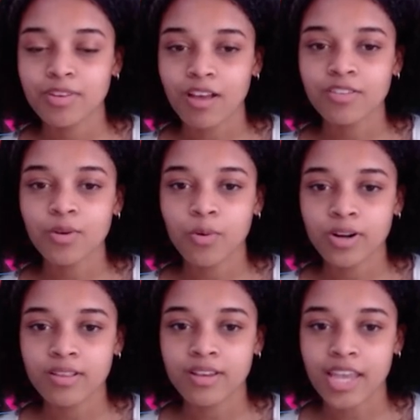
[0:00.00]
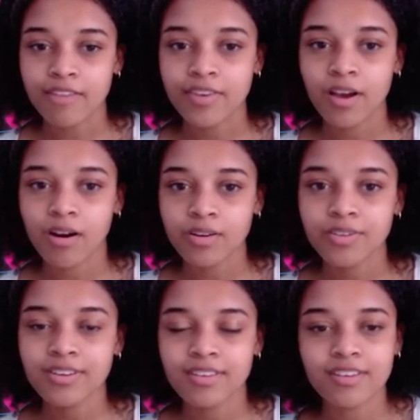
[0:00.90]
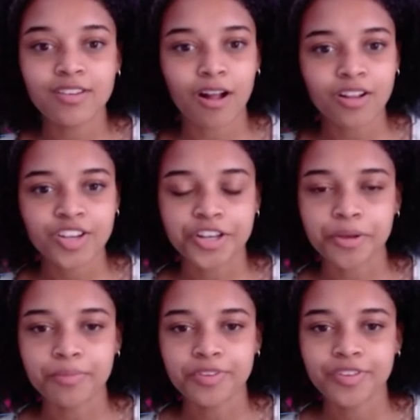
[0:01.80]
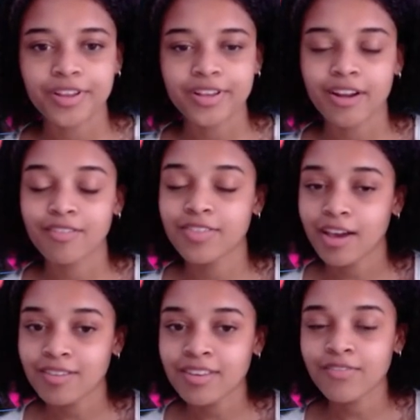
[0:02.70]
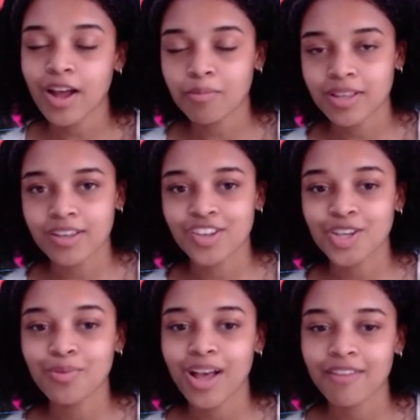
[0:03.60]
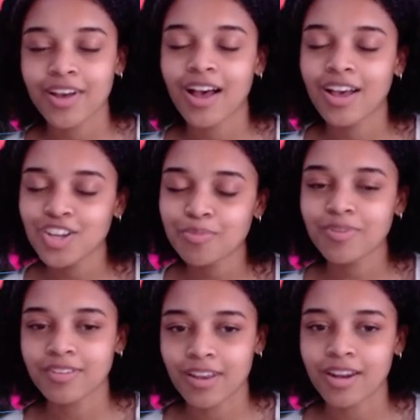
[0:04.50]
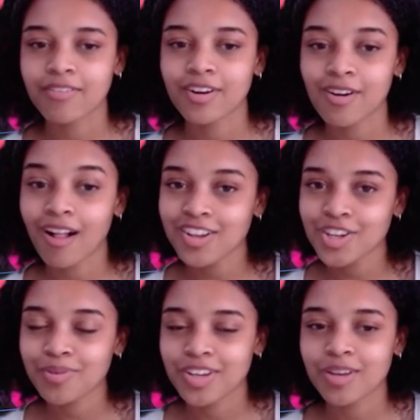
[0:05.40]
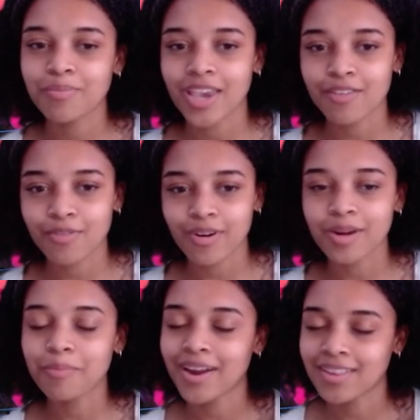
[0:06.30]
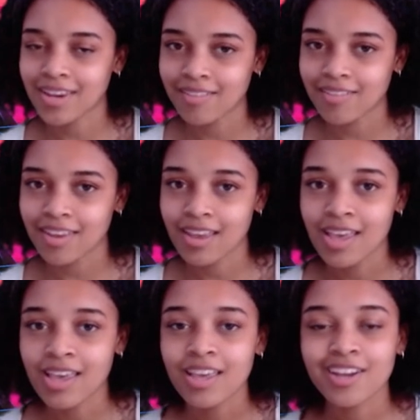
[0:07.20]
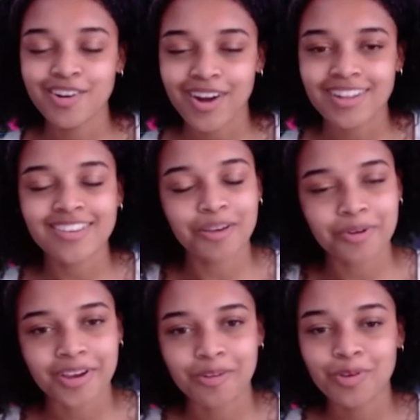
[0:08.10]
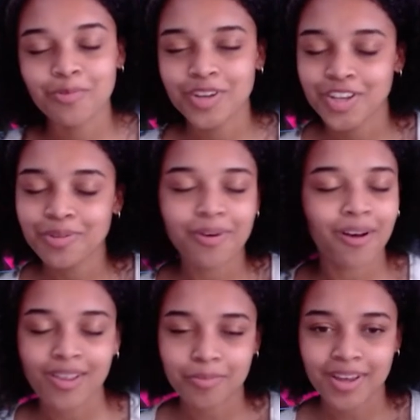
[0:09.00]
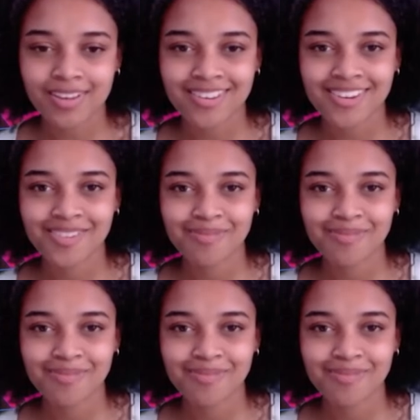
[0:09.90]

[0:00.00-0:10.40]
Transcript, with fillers: also awarded the Navy ROTC scholarship. Selected out of thousands of applicants, she will have 100% of her college tuition paid for by the Navy. Congrats, Emma. We wish you all the best.